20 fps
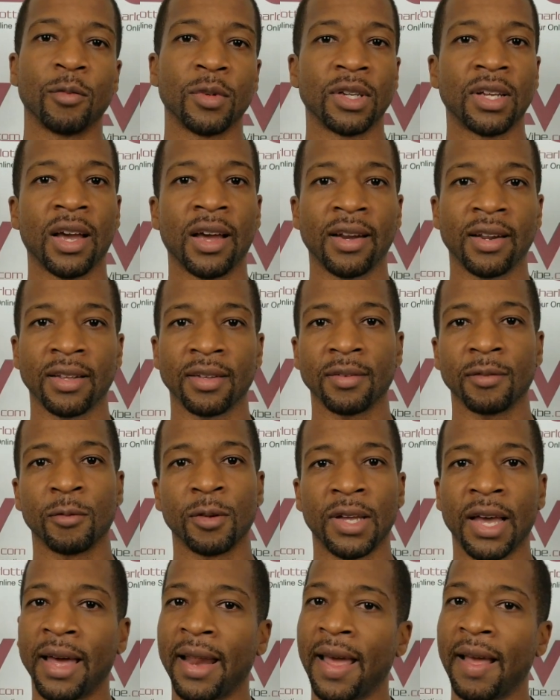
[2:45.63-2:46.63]
we gotta we
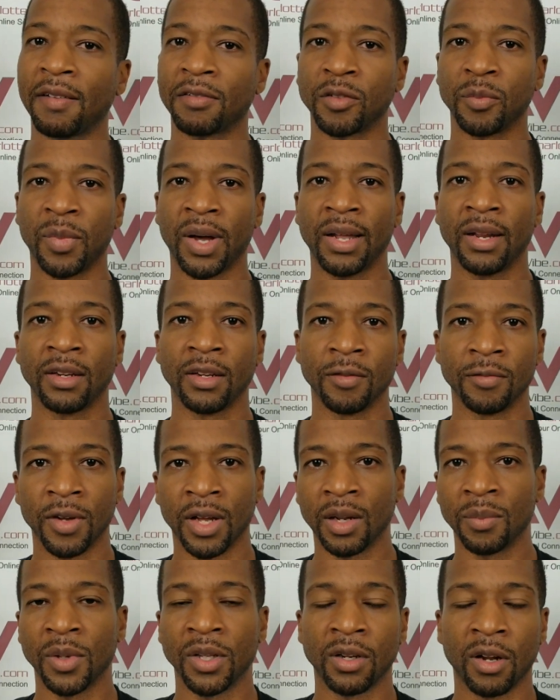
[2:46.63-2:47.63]
gotta have somebody in
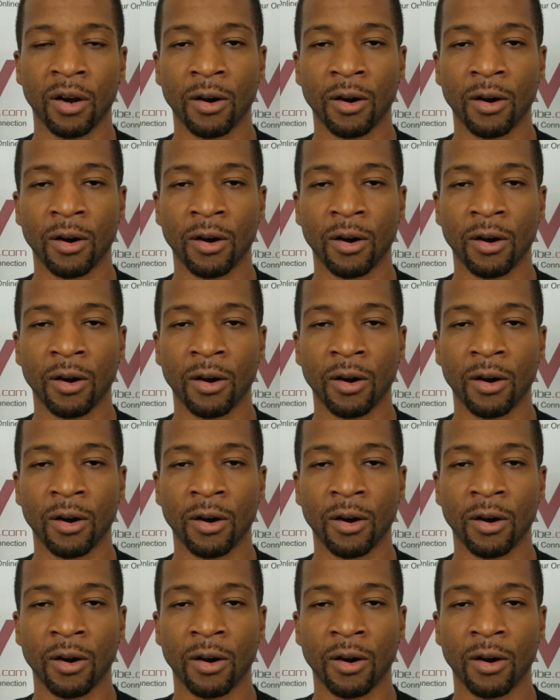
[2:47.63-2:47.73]
development.